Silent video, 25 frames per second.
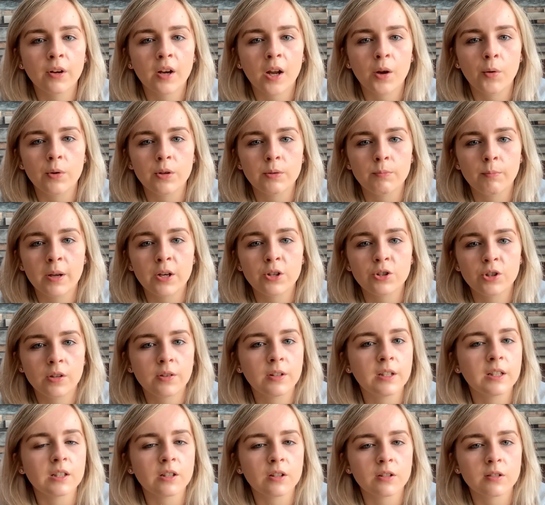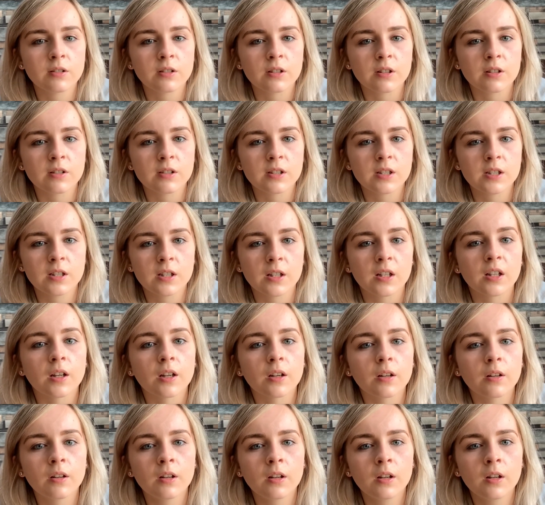I would mention these concerns to
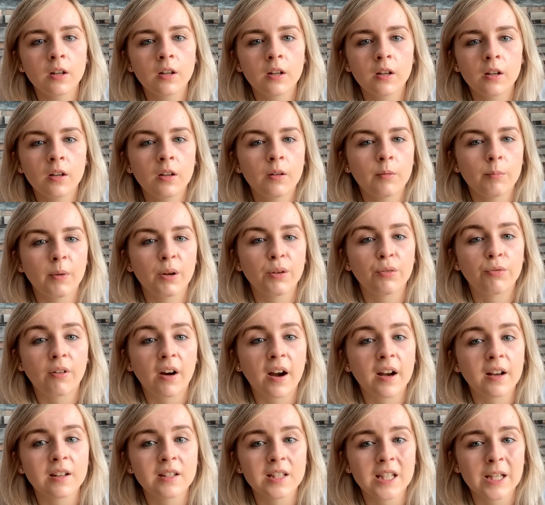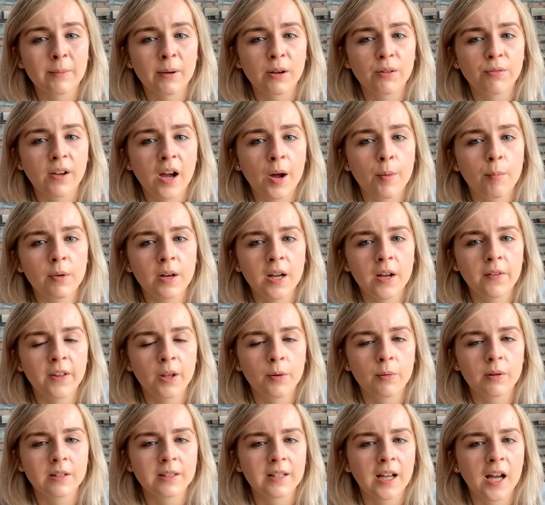my friends and my family, and they
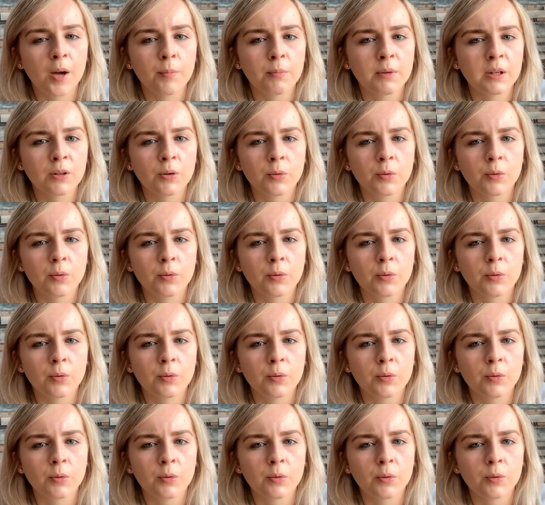would tell me,